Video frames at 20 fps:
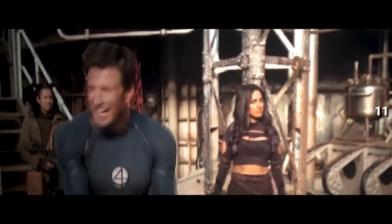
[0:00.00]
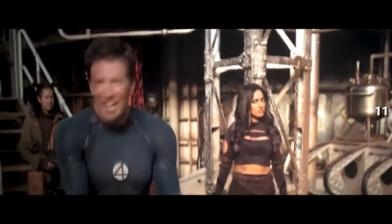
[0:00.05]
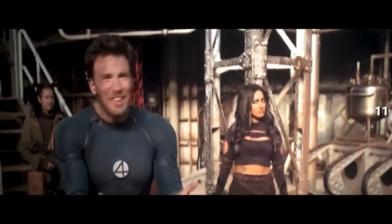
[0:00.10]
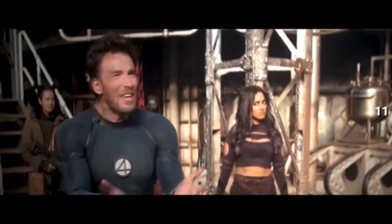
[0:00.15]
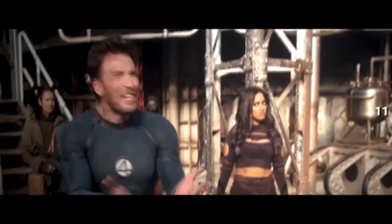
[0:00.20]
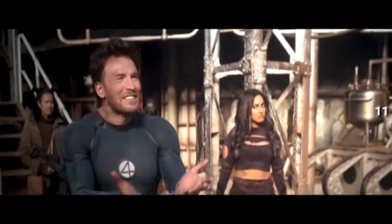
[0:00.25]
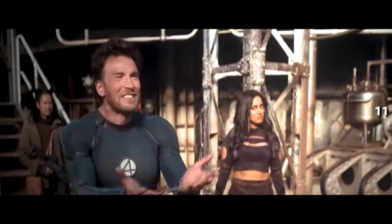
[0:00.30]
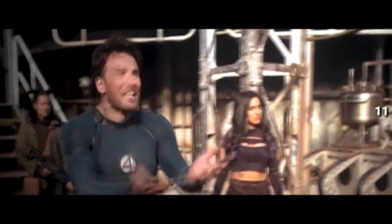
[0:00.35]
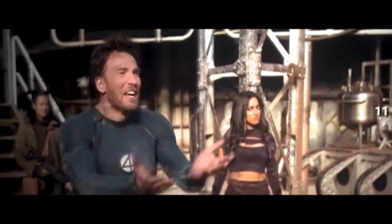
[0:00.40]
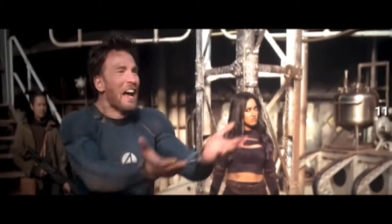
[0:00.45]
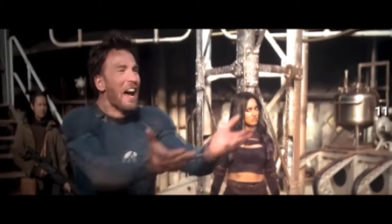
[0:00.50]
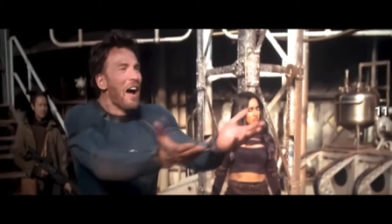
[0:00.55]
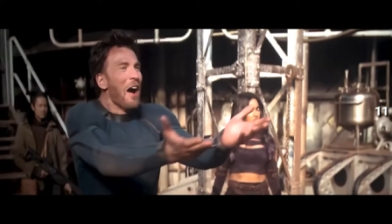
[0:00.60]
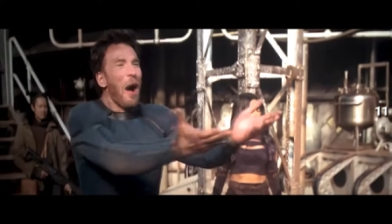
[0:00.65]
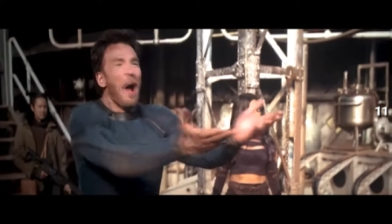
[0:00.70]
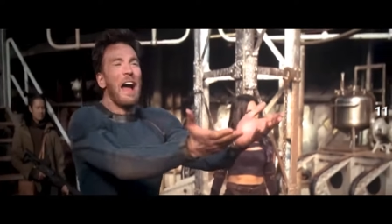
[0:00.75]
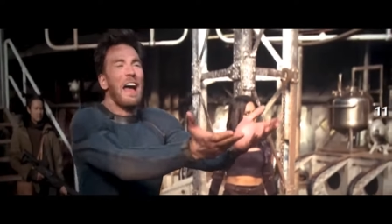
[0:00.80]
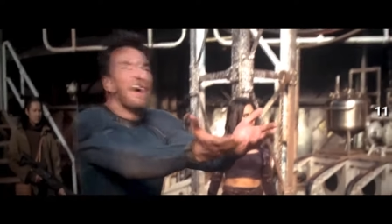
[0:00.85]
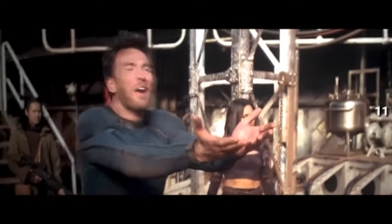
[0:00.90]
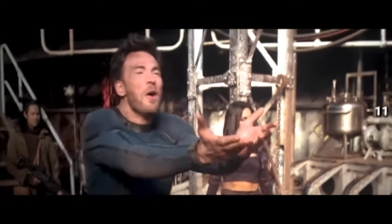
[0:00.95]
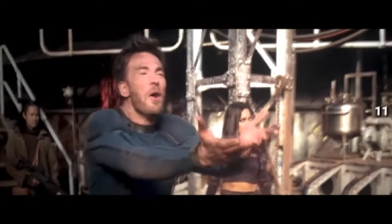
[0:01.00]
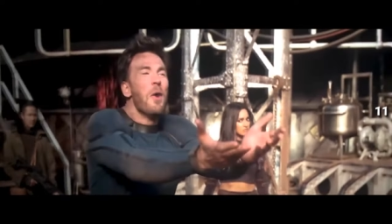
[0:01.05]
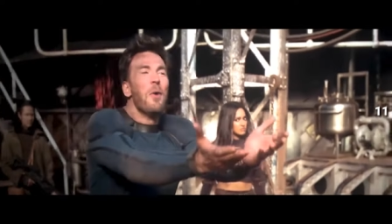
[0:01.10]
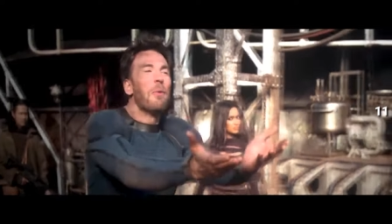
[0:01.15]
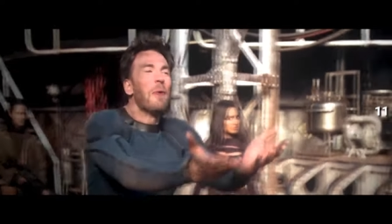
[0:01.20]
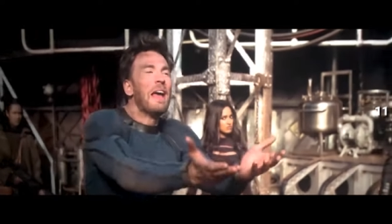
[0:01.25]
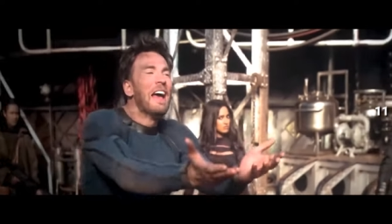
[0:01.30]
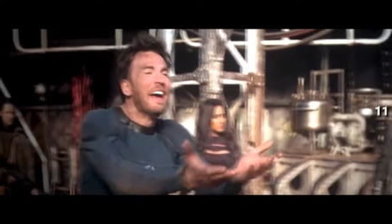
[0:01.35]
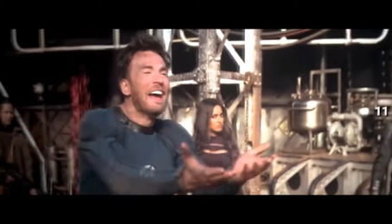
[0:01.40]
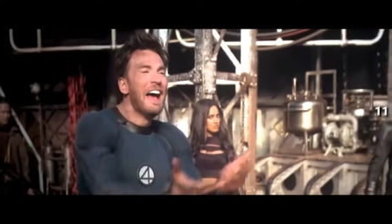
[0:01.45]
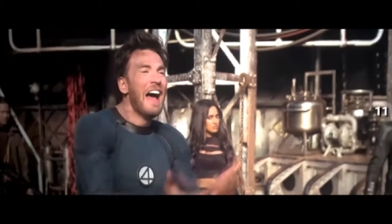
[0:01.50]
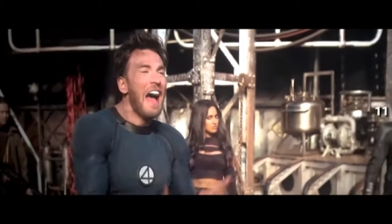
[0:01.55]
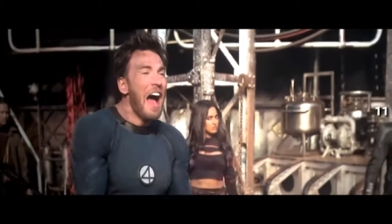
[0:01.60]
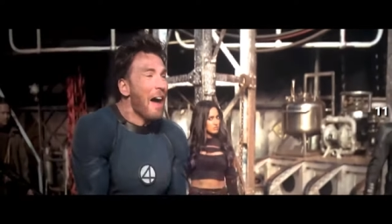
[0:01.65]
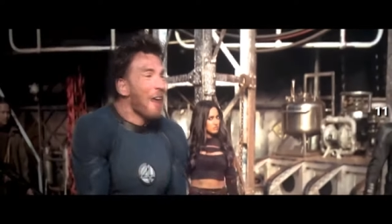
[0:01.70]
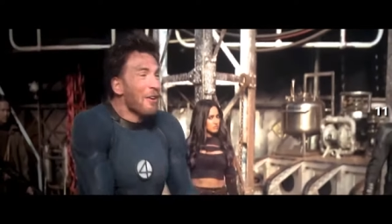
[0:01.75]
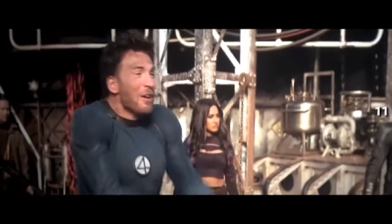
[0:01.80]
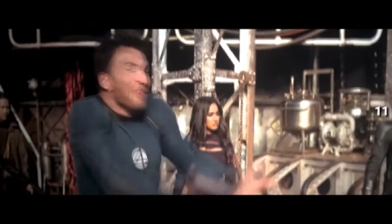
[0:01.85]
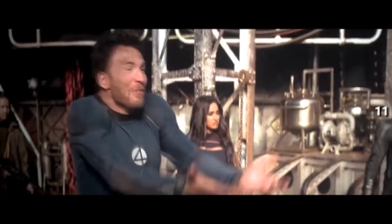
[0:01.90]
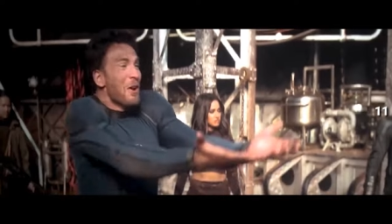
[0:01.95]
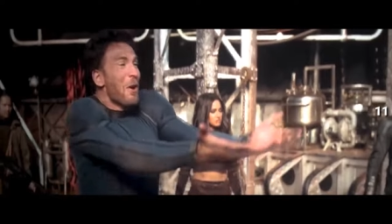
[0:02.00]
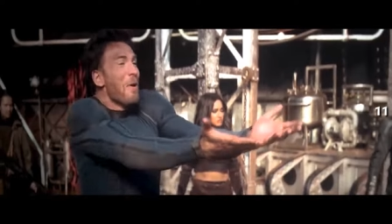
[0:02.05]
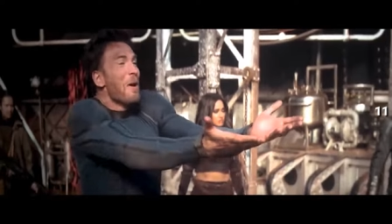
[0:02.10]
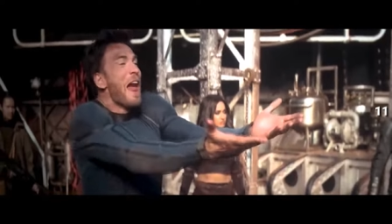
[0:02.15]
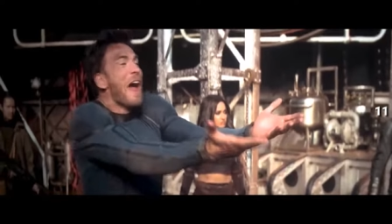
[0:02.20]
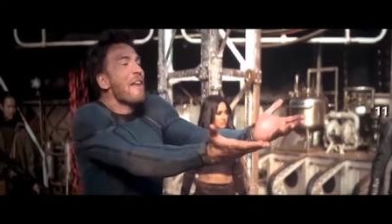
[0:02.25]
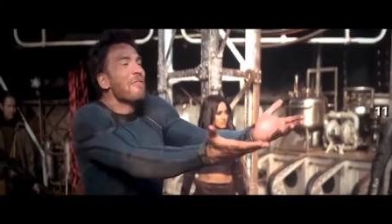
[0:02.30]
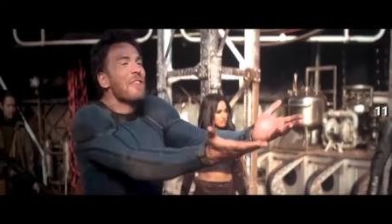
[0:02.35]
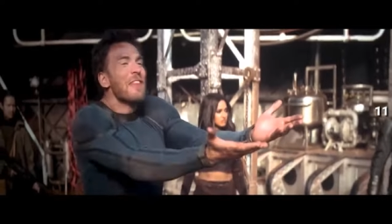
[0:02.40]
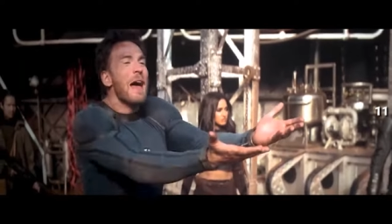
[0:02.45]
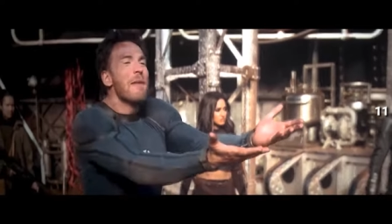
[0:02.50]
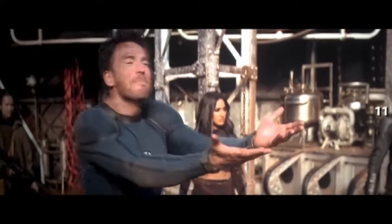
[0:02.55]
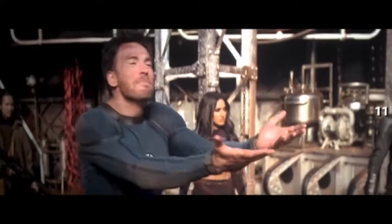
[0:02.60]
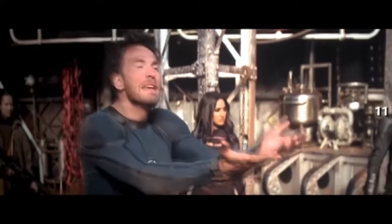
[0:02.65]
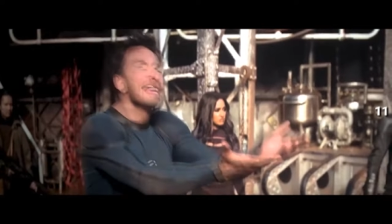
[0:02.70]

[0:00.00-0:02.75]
Deadpool literally got Johnny killed by souring